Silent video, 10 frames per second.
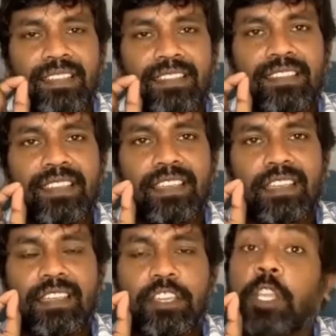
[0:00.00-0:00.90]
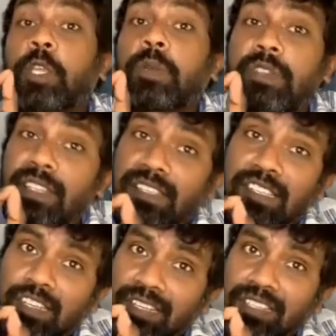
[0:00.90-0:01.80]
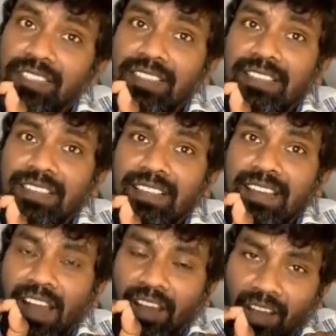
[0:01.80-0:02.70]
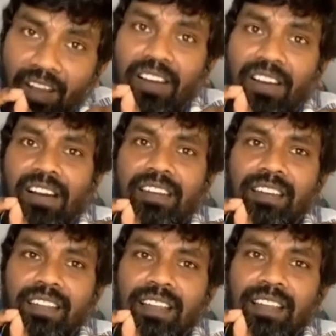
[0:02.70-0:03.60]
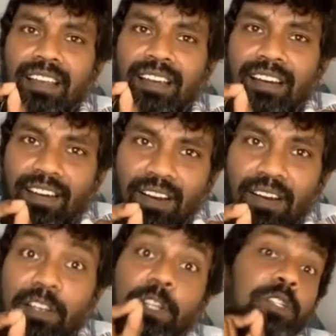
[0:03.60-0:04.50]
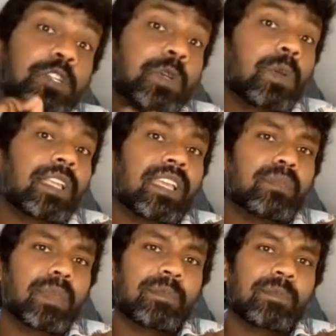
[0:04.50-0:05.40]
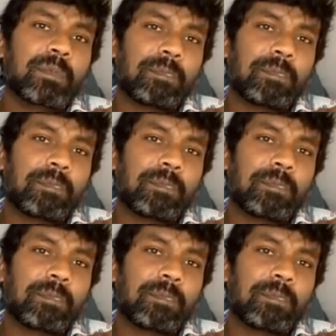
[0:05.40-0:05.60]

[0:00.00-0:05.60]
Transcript: The curious Jesus or our controlling enemy?